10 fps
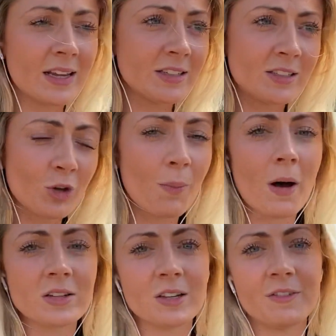stop
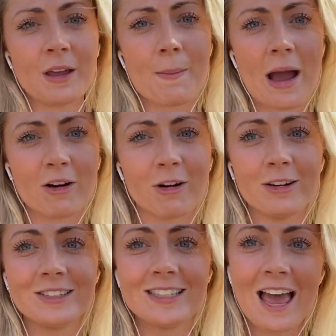asking for your
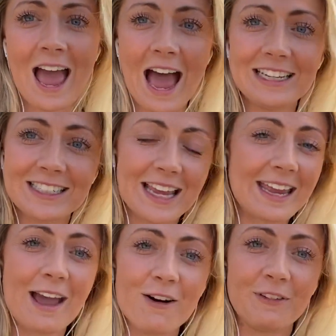macros, and just
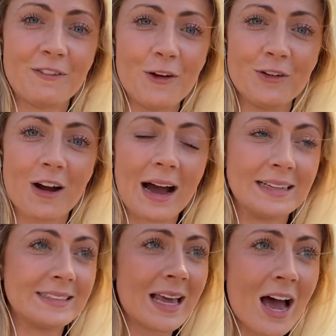eat healthy food,
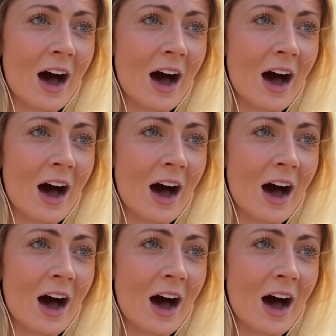guys.